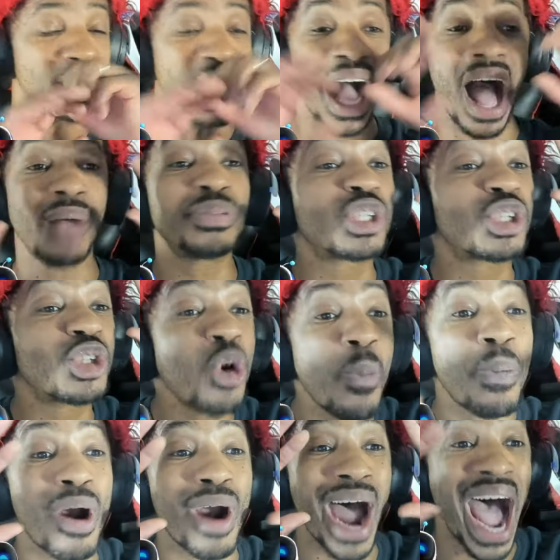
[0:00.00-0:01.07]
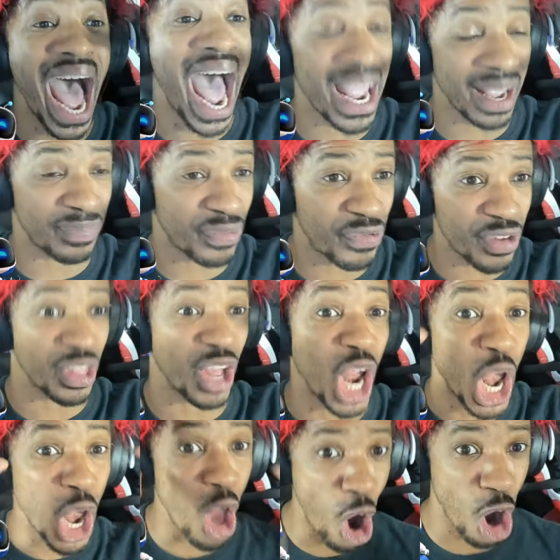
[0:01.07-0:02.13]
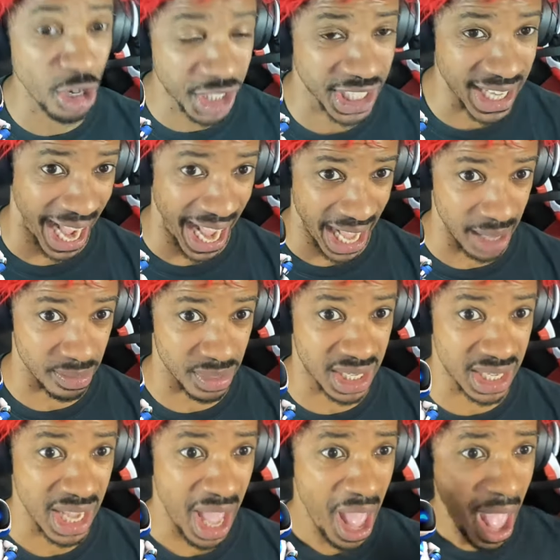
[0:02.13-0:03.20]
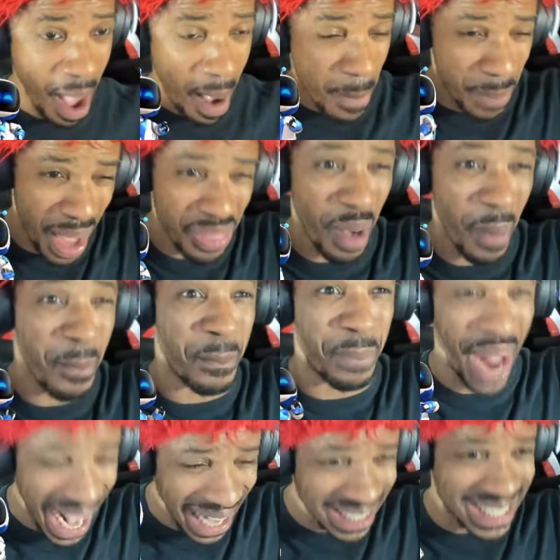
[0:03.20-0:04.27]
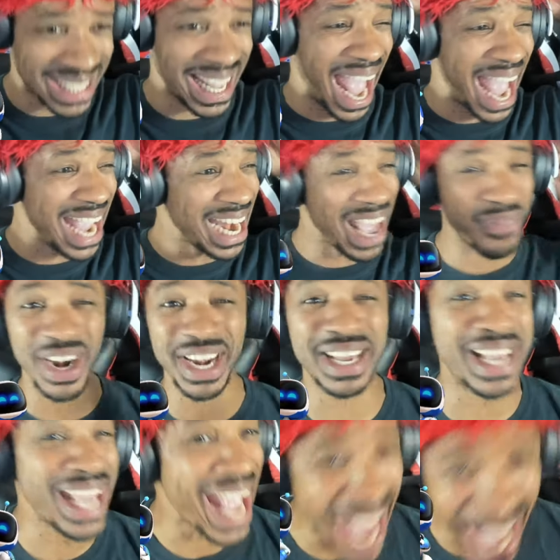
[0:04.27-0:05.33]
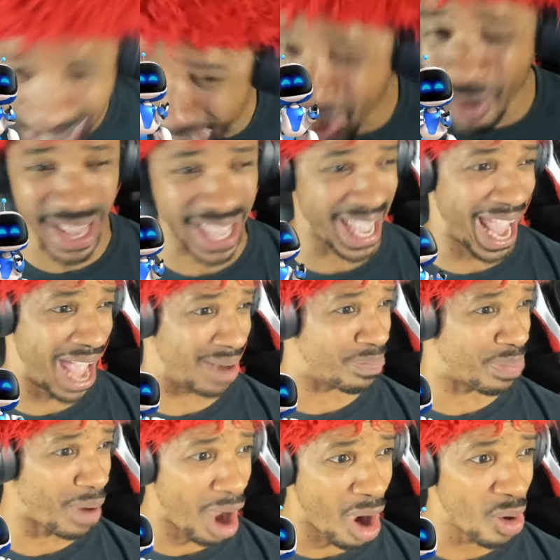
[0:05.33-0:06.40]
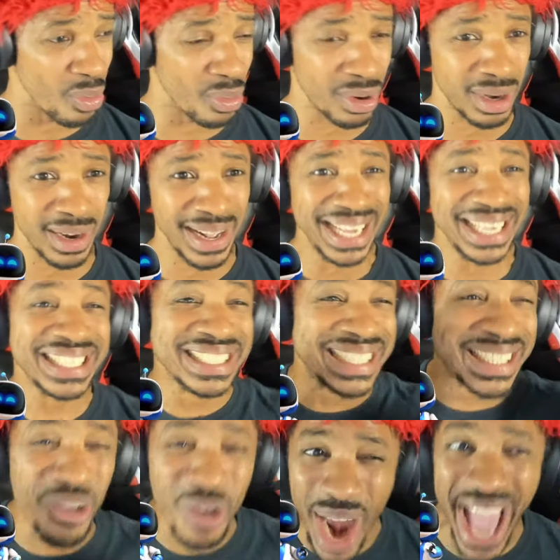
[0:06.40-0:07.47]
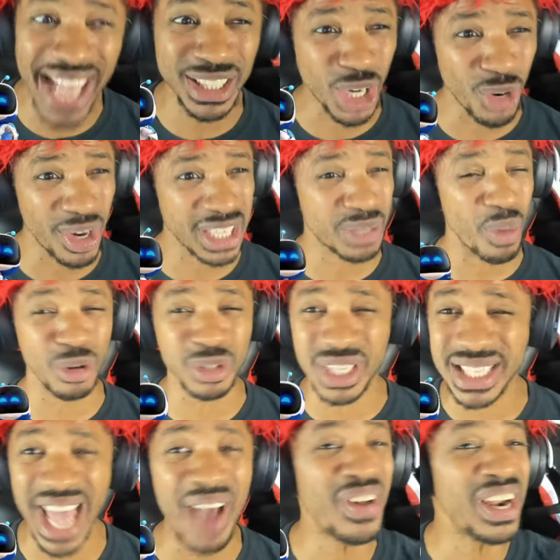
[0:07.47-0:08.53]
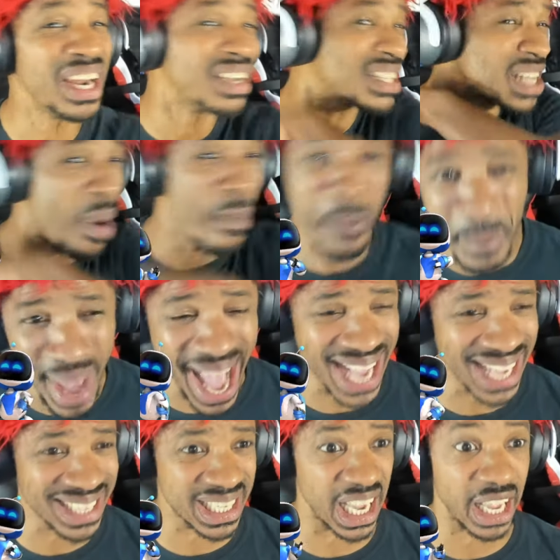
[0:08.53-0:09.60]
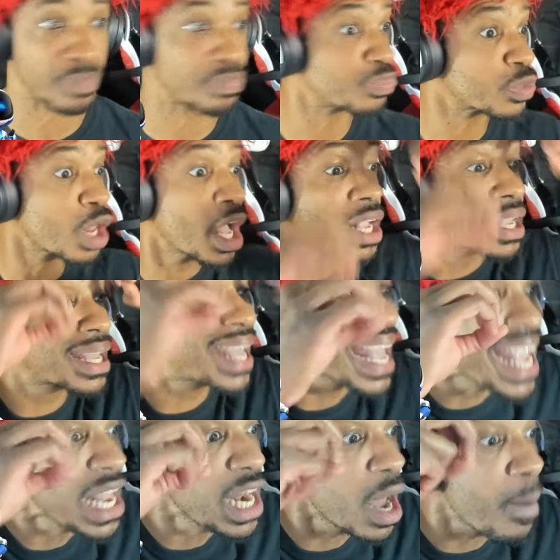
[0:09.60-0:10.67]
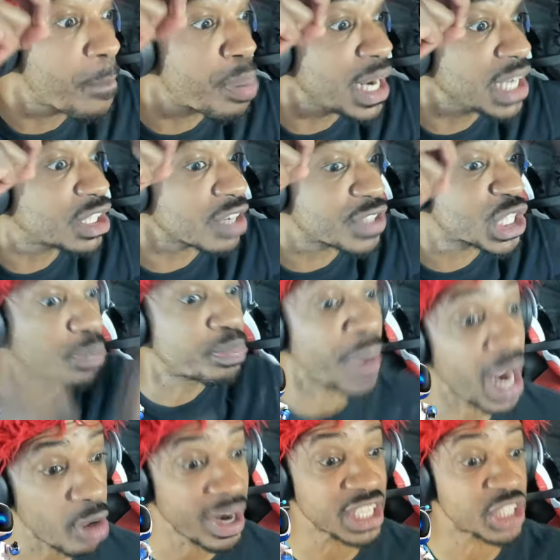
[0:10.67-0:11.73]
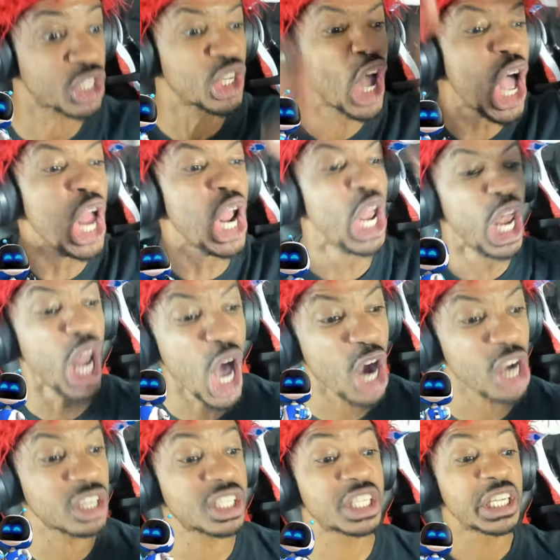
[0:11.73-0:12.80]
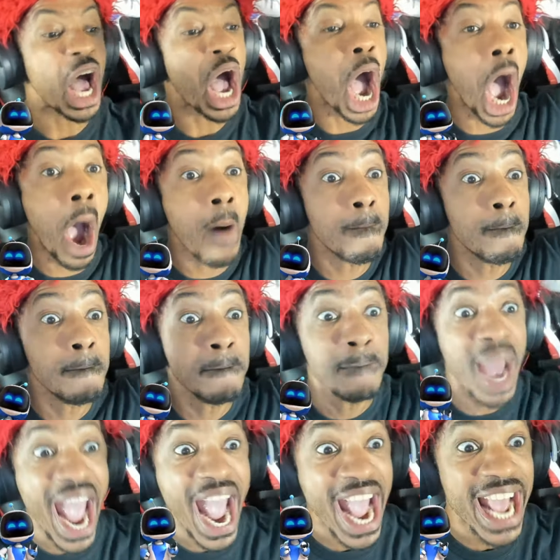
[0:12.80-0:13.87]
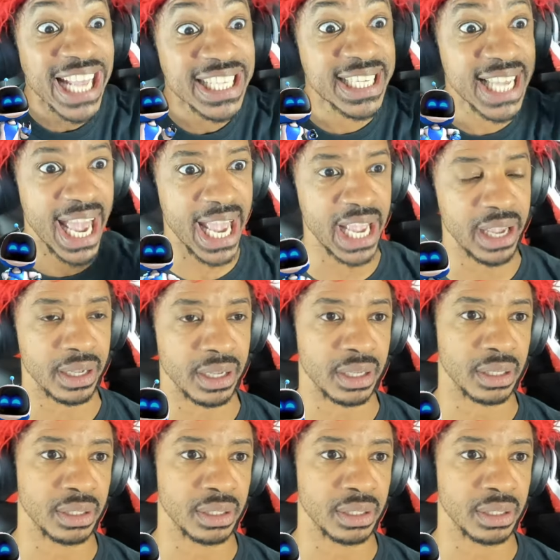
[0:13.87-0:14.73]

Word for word: I'm super hyped for the launch games, but the best ain't even here yet, bro. Gran Turismo 7 looks amazing. Kena Bridge of Spirits looks amazing.